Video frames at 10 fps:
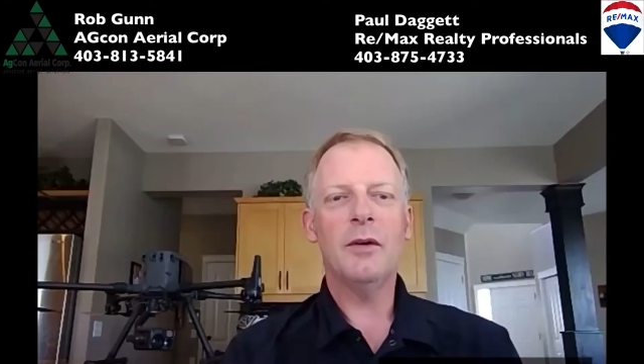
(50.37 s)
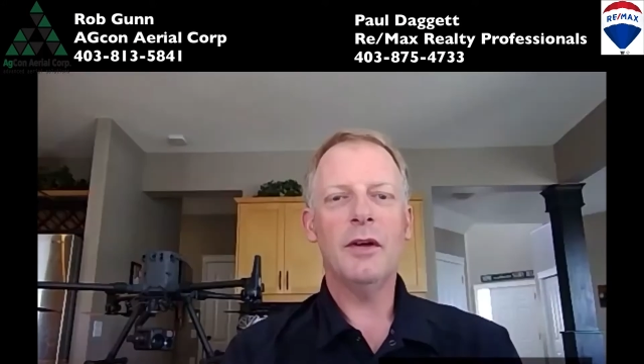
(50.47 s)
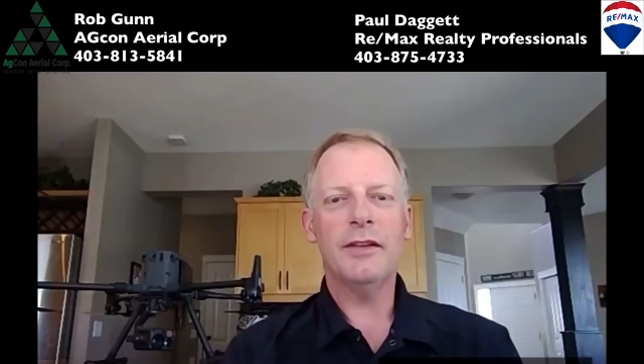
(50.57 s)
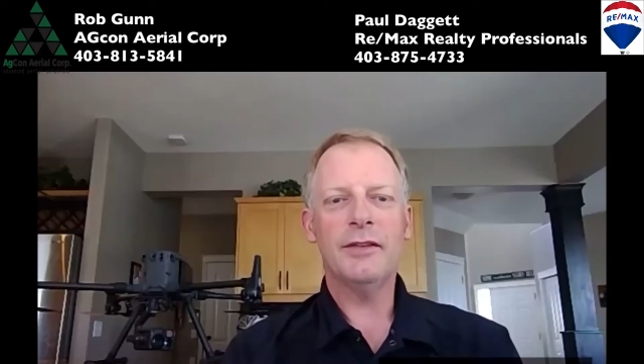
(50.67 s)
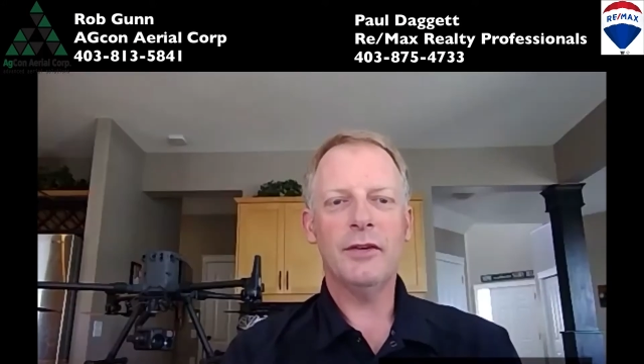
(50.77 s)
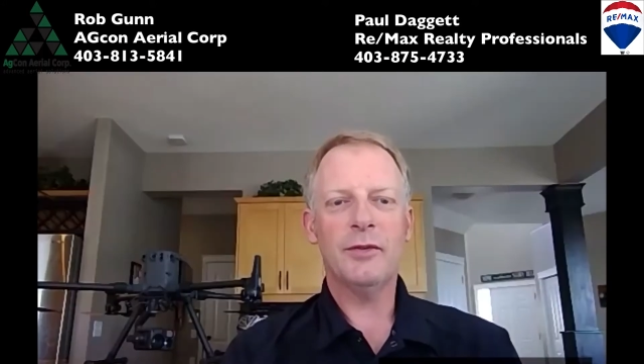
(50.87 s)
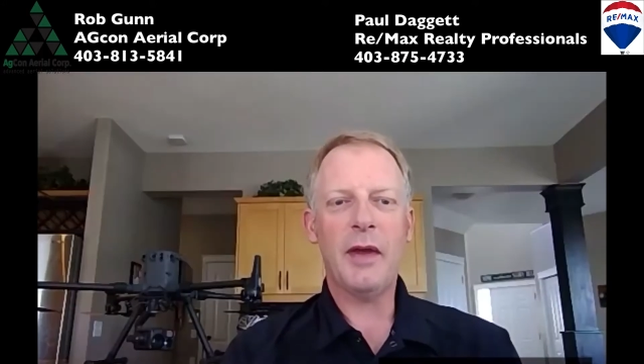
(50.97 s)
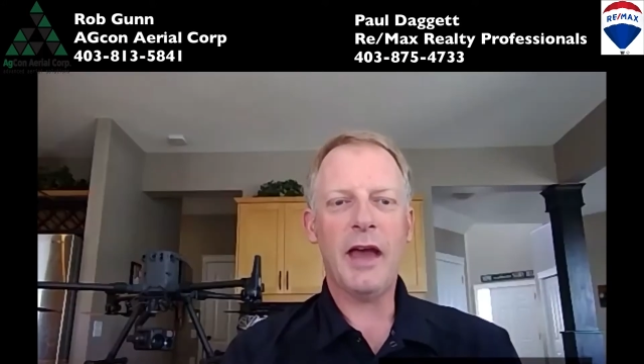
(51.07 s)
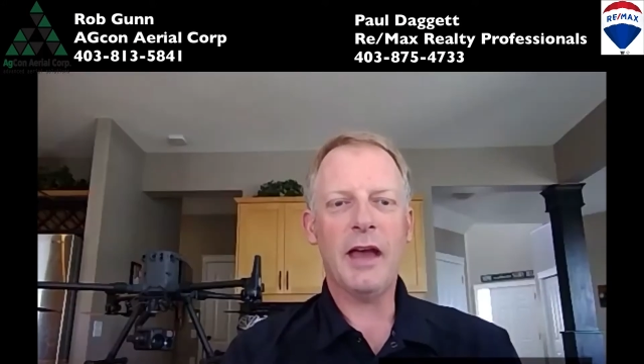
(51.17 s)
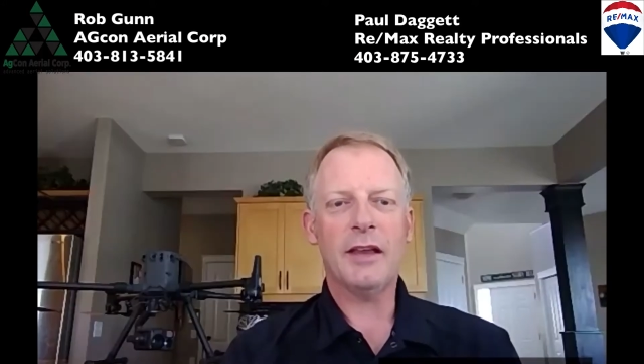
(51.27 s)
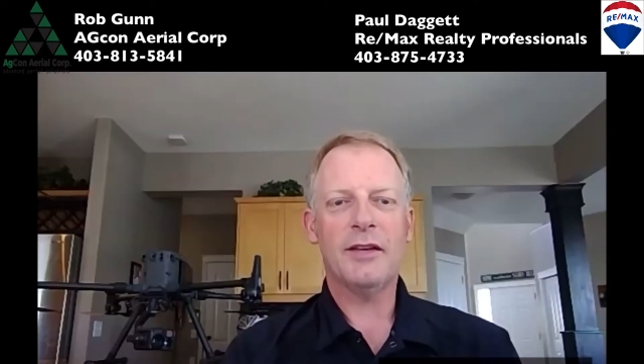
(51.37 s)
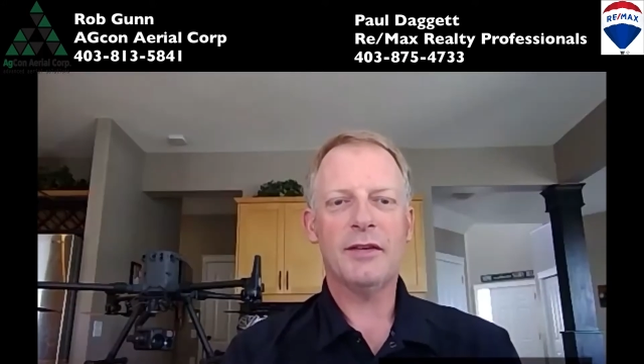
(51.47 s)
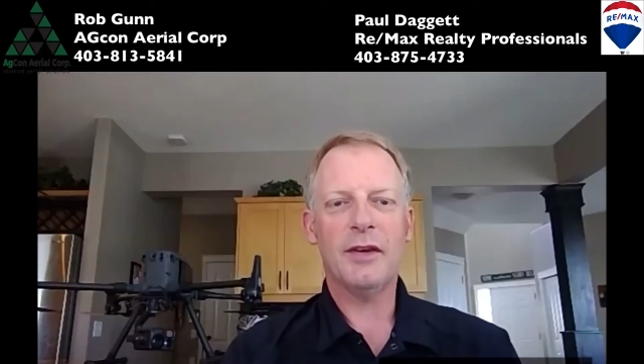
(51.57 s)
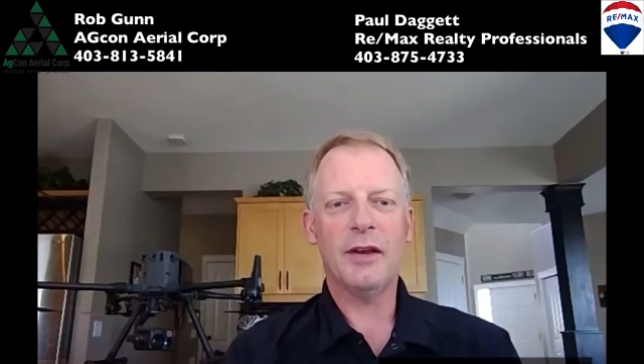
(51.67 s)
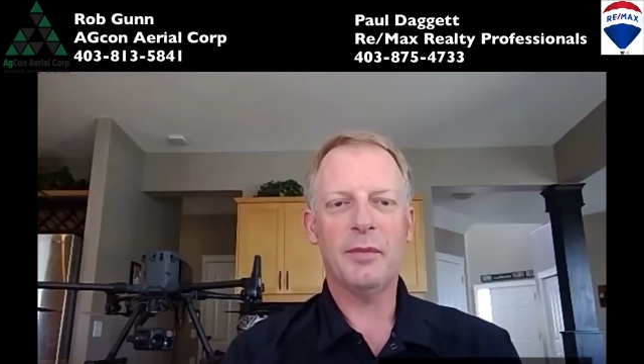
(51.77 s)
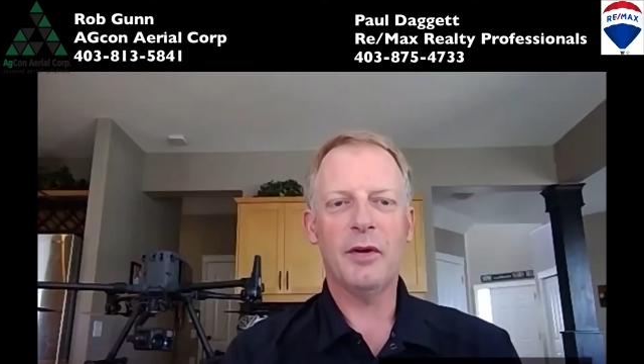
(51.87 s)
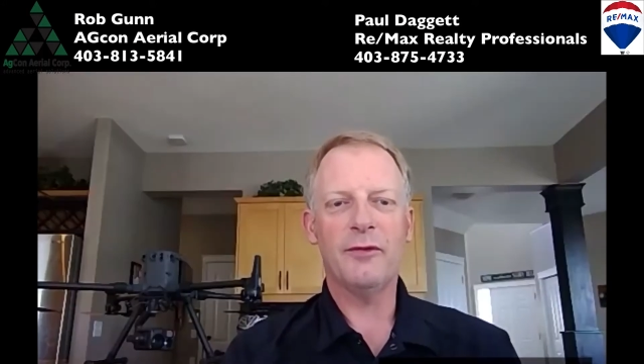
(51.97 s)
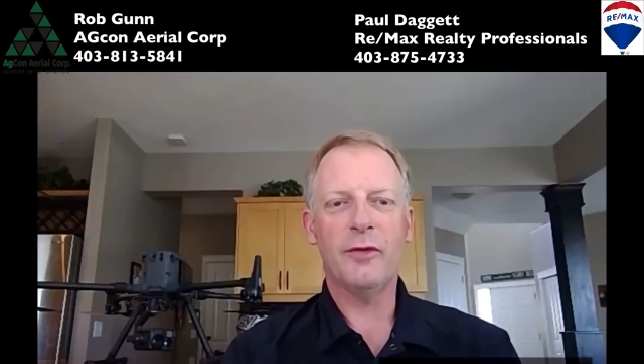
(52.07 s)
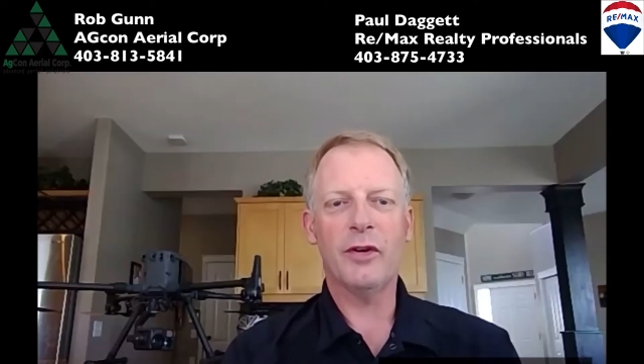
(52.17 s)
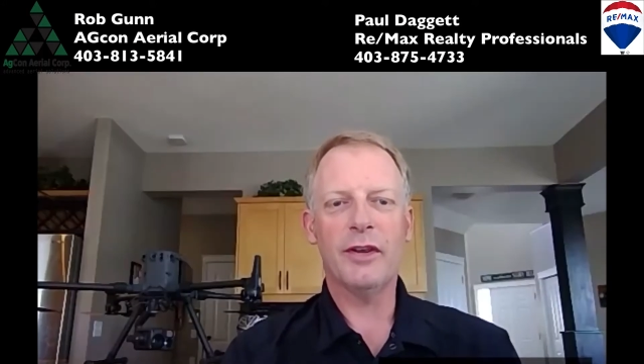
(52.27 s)
this goes back about
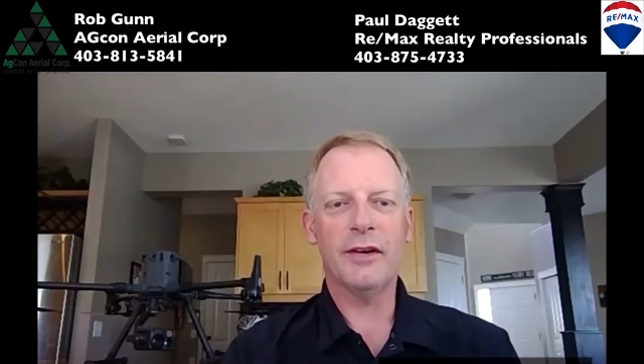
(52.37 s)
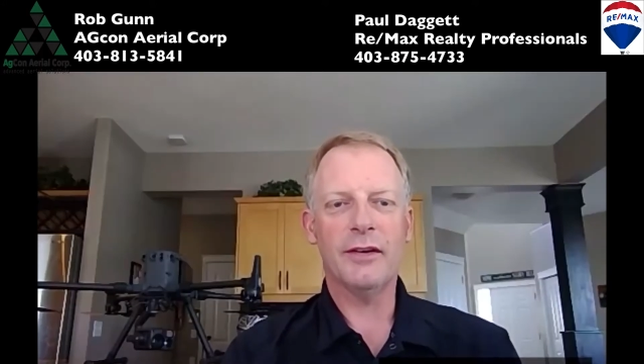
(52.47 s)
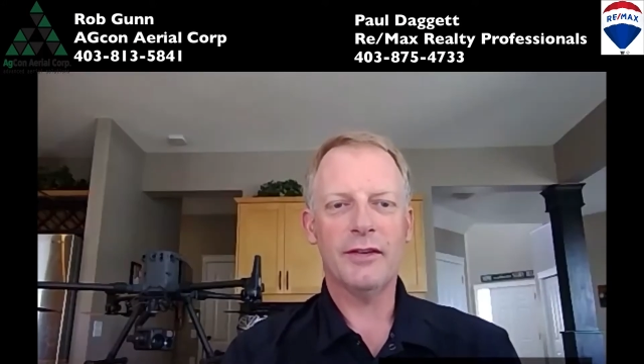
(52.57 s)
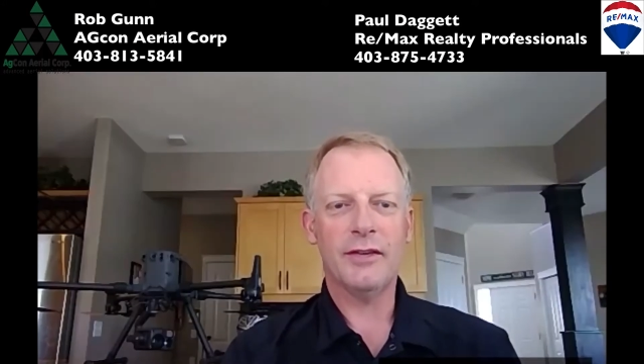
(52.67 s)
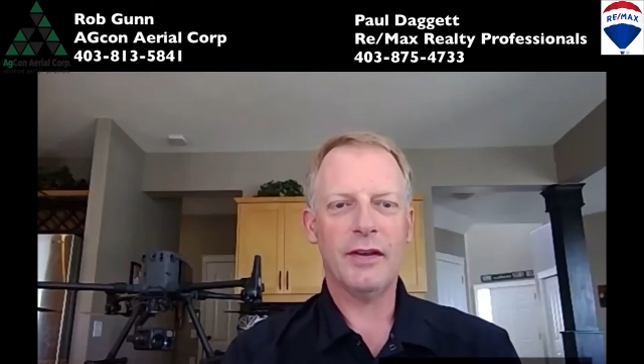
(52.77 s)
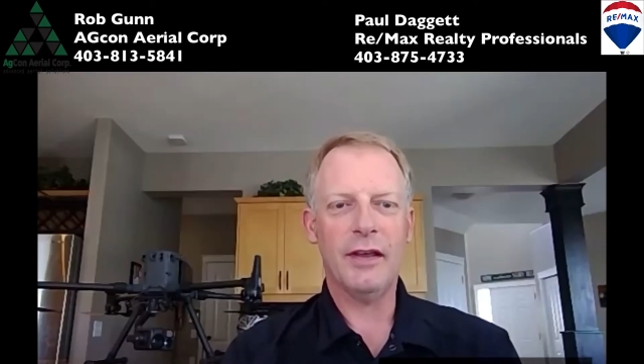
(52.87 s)
4 years.